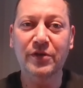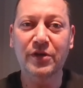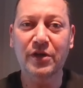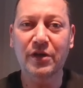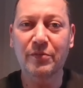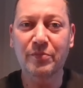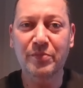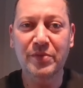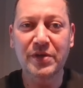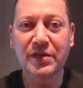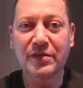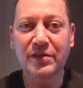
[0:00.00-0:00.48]

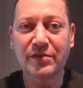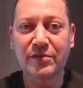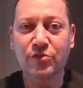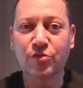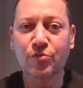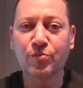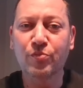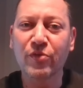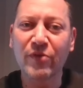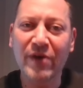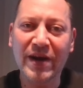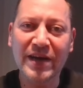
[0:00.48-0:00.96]
a bit
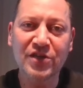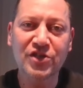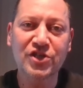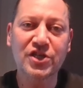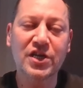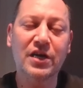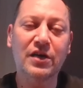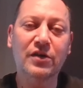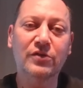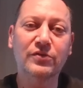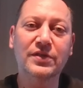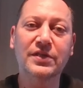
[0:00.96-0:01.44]
to branch
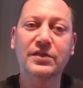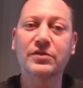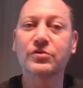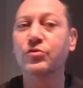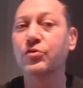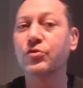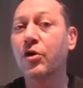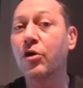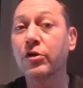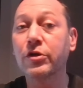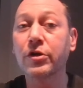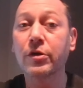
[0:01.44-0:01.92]
out
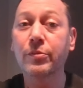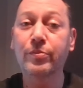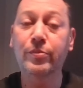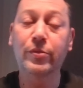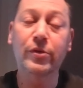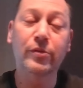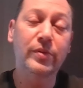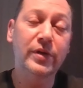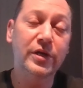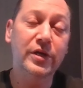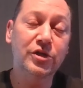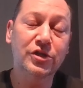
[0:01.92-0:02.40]
into other
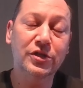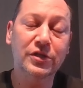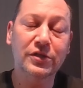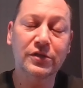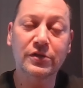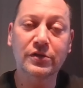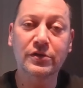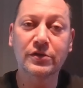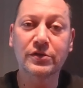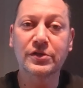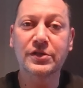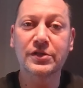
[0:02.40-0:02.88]

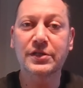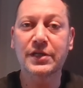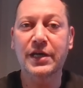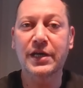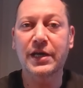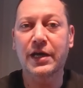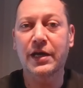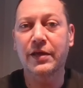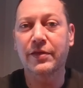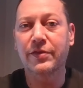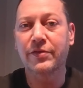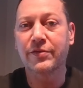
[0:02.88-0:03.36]
publishers
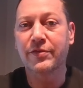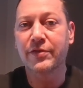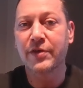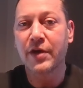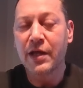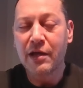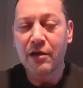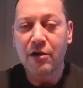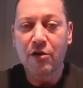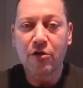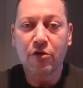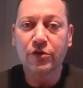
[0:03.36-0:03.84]
and
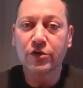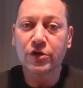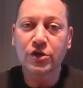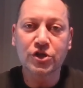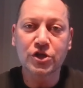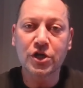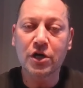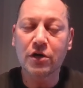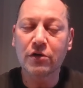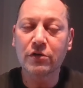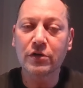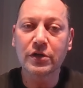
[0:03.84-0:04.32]
other
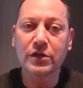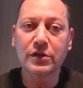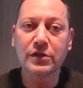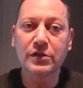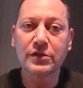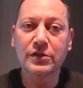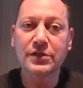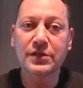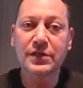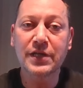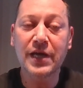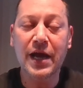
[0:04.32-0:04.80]

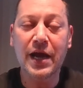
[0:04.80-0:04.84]
genres,